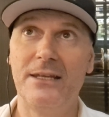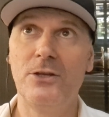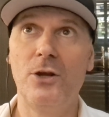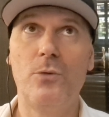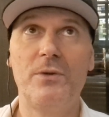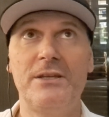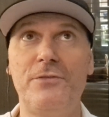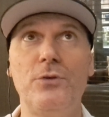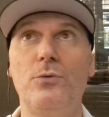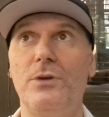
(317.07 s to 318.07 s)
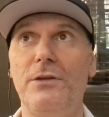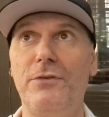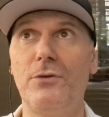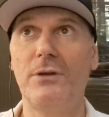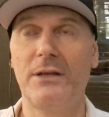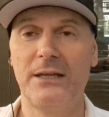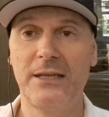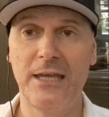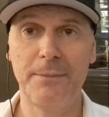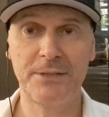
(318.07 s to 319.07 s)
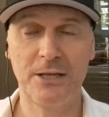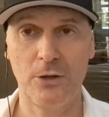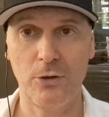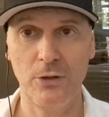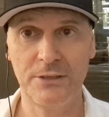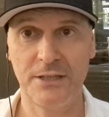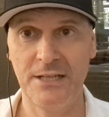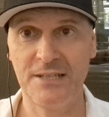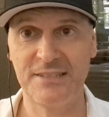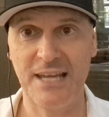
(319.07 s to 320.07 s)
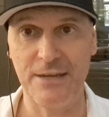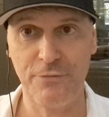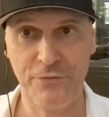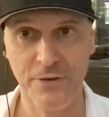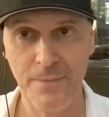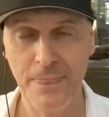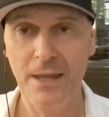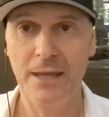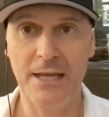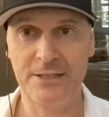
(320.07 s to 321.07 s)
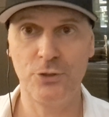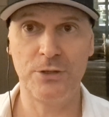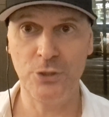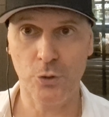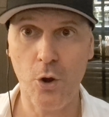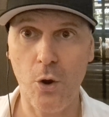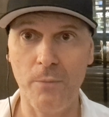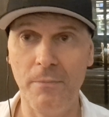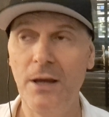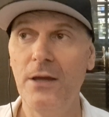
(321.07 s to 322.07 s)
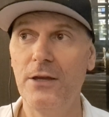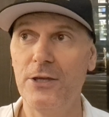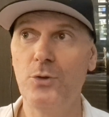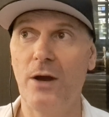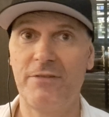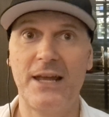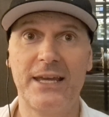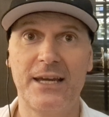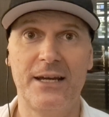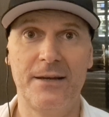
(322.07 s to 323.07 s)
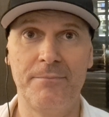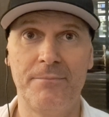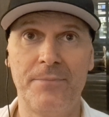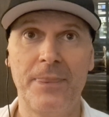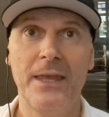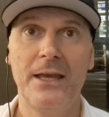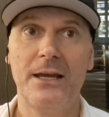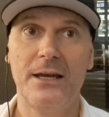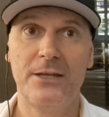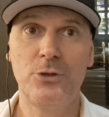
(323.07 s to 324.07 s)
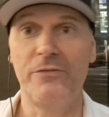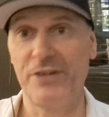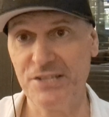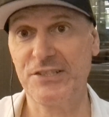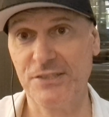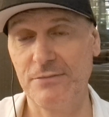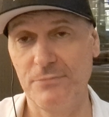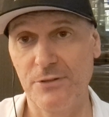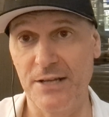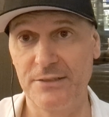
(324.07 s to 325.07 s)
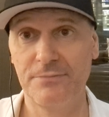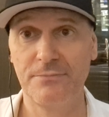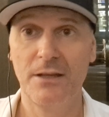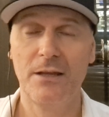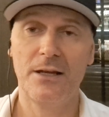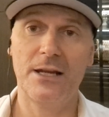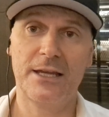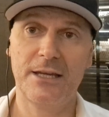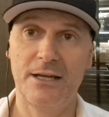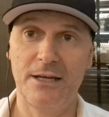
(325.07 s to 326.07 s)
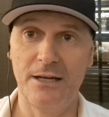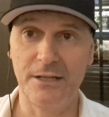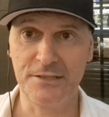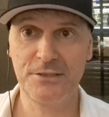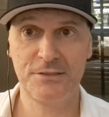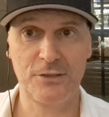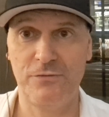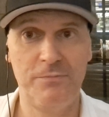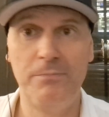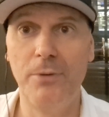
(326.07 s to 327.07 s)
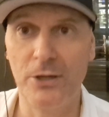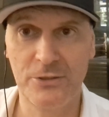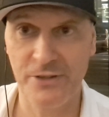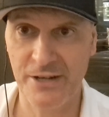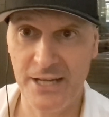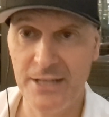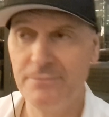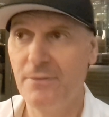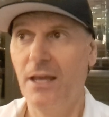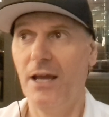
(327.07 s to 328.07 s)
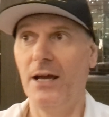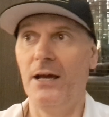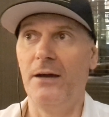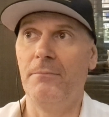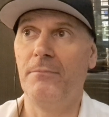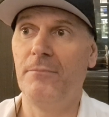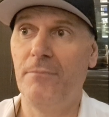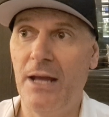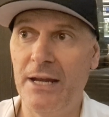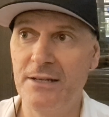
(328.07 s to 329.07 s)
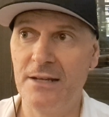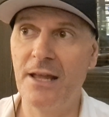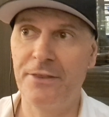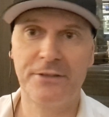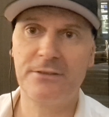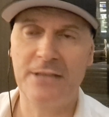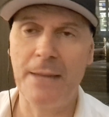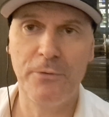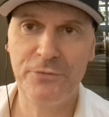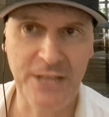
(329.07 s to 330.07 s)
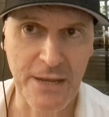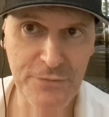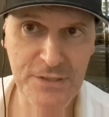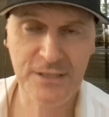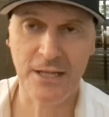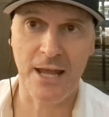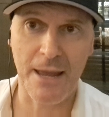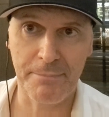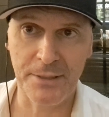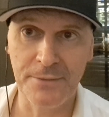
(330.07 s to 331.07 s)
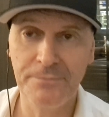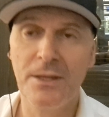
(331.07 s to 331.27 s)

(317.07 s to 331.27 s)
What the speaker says: you know, if you keep the gold in a safe in your home, you have like, you have risks, right? Like risks of burglary and another type of thefts can happen,